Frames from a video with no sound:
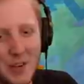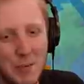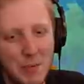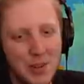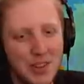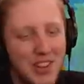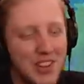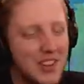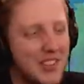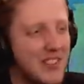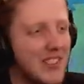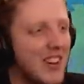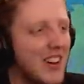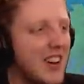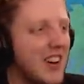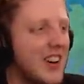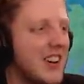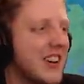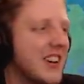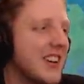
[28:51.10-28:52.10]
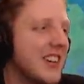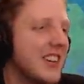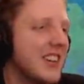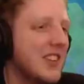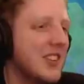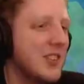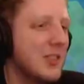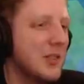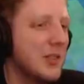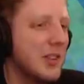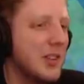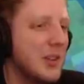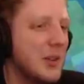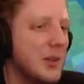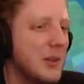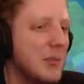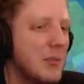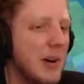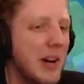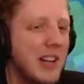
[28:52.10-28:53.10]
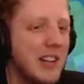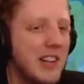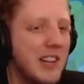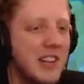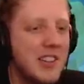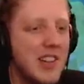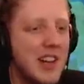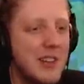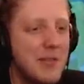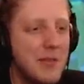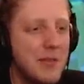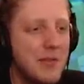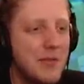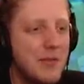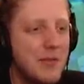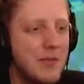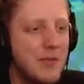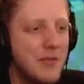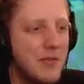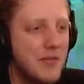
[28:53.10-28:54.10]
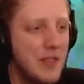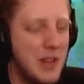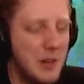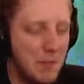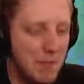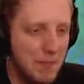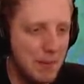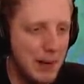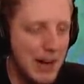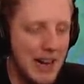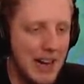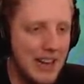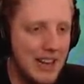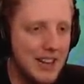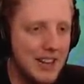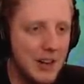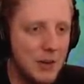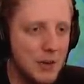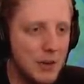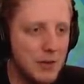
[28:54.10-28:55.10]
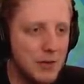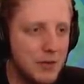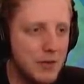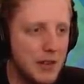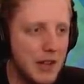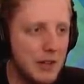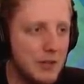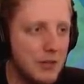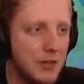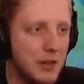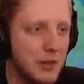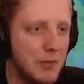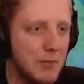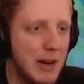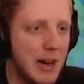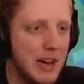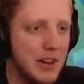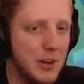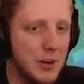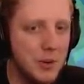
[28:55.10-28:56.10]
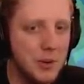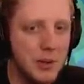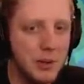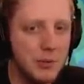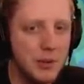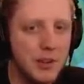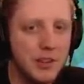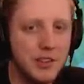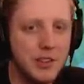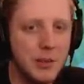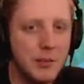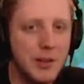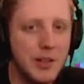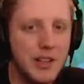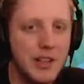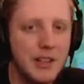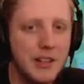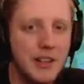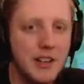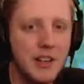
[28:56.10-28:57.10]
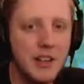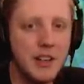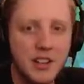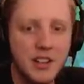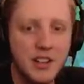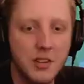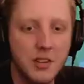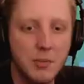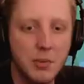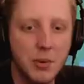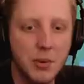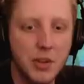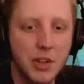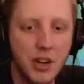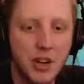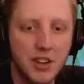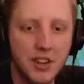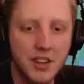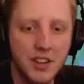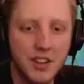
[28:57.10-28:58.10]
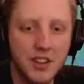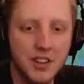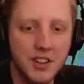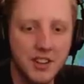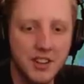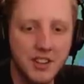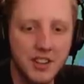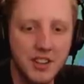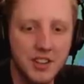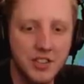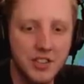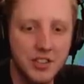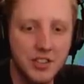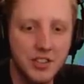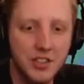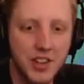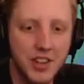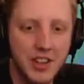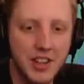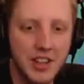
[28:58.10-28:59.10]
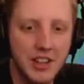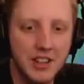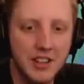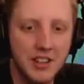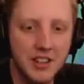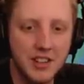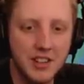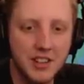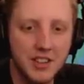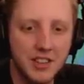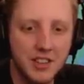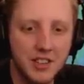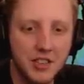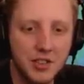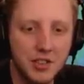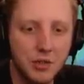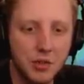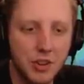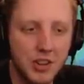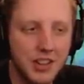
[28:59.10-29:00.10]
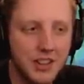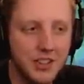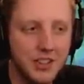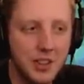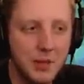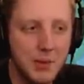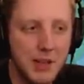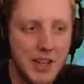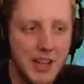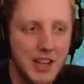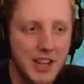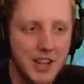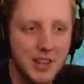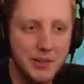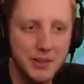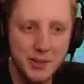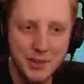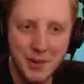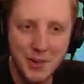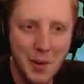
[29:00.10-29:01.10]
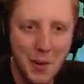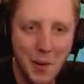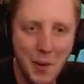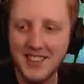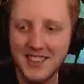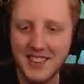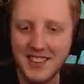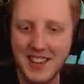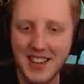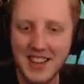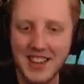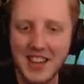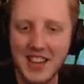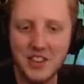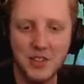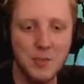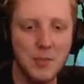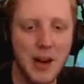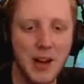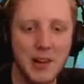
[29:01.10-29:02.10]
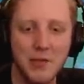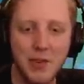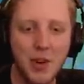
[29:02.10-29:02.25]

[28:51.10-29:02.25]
but the, oh, they're so cute. But it, I feel bad. I would I'd feel bad owning one because I'd be like, this poor dog is just like struggling to be alive, and that it's my